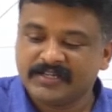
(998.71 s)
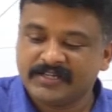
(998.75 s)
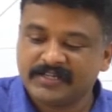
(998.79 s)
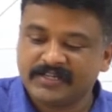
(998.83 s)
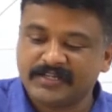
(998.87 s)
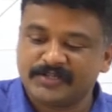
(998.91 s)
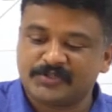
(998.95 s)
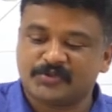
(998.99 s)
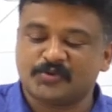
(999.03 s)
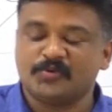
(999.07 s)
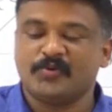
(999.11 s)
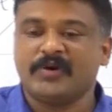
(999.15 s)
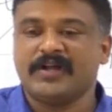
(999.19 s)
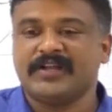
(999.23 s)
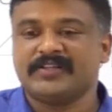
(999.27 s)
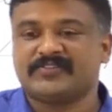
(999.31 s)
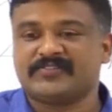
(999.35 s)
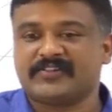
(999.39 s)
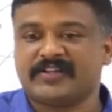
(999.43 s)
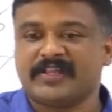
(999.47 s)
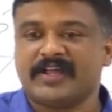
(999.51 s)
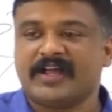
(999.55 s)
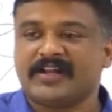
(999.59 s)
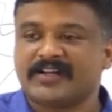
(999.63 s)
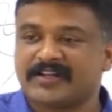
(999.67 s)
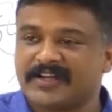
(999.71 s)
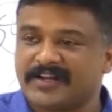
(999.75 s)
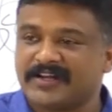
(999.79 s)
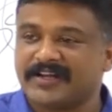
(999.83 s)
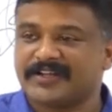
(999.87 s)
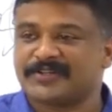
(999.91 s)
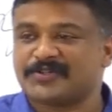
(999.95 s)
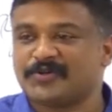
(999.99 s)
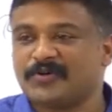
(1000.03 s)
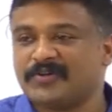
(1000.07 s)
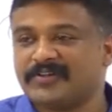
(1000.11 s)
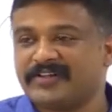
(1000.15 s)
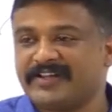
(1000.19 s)
uh, two and three are
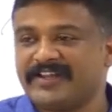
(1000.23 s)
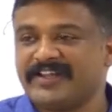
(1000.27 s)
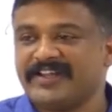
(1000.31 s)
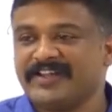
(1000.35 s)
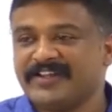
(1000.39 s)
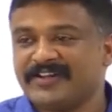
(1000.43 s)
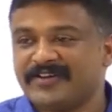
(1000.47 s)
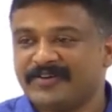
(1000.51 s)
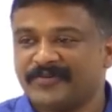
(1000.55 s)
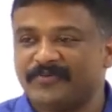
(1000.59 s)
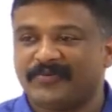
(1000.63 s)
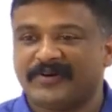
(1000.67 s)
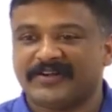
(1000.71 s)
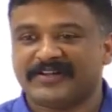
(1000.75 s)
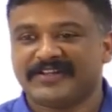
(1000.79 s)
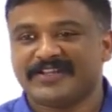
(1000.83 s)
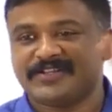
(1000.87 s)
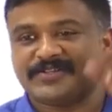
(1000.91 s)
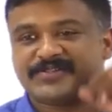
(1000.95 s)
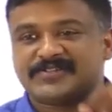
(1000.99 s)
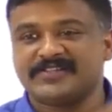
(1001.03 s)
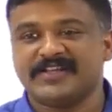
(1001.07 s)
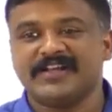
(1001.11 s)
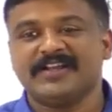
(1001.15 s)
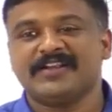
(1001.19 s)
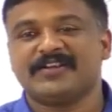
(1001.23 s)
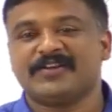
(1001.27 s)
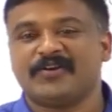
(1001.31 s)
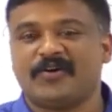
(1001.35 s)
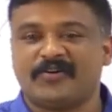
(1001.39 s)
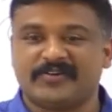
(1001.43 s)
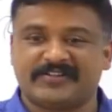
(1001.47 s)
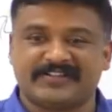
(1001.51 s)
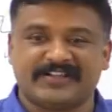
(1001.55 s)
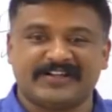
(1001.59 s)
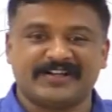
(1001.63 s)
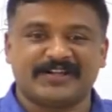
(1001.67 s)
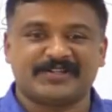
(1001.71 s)
correct only, one is the
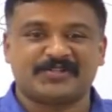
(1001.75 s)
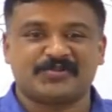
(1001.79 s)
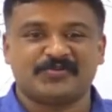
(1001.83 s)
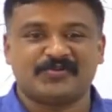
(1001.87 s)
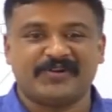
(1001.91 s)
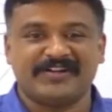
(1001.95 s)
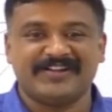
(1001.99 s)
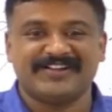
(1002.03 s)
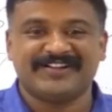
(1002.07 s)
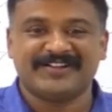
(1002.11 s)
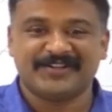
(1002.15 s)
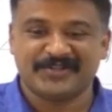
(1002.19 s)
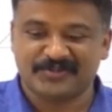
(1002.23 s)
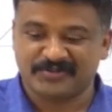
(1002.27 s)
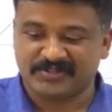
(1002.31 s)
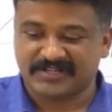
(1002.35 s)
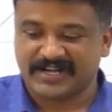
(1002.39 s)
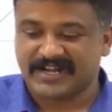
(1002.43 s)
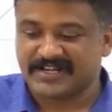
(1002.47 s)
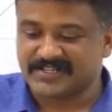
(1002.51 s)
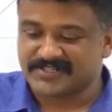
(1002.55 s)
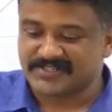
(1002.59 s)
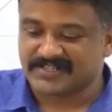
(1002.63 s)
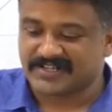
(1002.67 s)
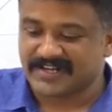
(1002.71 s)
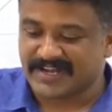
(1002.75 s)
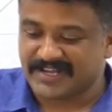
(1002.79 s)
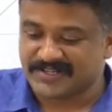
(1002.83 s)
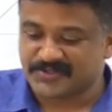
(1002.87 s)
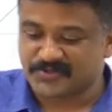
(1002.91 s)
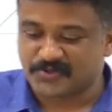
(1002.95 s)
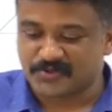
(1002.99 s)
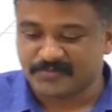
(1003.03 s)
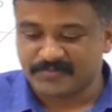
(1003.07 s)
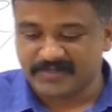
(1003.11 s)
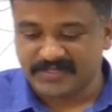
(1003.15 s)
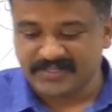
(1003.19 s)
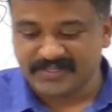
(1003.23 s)
not correct one, your answer has
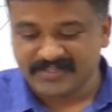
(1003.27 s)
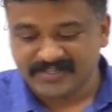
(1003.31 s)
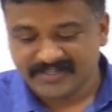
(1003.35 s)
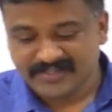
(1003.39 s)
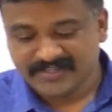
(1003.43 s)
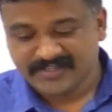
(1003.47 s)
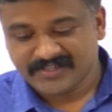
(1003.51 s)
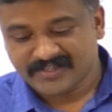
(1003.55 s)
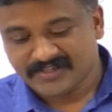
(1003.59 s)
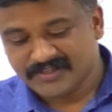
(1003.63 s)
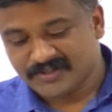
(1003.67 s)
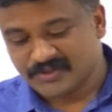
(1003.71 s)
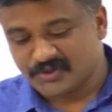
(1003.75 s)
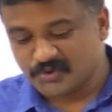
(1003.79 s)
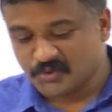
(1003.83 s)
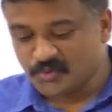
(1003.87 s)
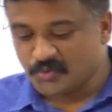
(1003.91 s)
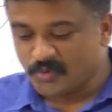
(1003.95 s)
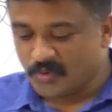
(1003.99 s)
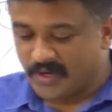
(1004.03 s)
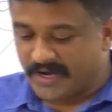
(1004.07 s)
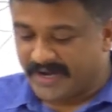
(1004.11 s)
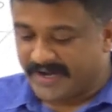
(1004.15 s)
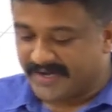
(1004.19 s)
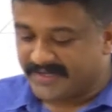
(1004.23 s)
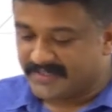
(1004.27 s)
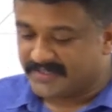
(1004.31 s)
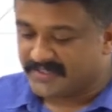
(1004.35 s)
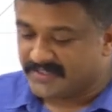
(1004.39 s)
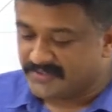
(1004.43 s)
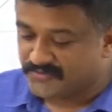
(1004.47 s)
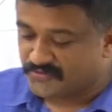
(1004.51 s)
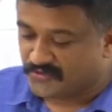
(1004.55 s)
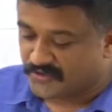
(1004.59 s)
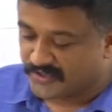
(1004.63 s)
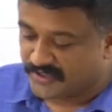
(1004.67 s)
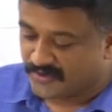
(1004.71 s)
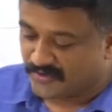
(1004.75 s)
to be two
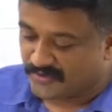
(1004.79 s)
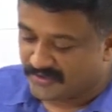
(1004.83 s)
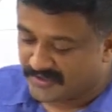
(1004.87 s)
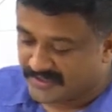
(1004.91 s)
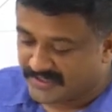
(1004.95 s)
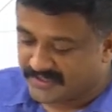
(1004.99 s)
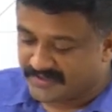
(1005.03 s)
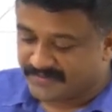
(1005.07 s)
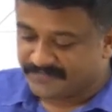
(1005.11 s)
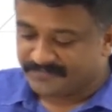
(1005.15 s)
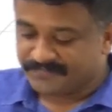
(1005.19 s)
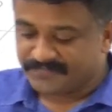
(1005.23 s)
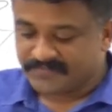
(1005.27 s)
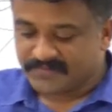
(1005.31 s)
and three only.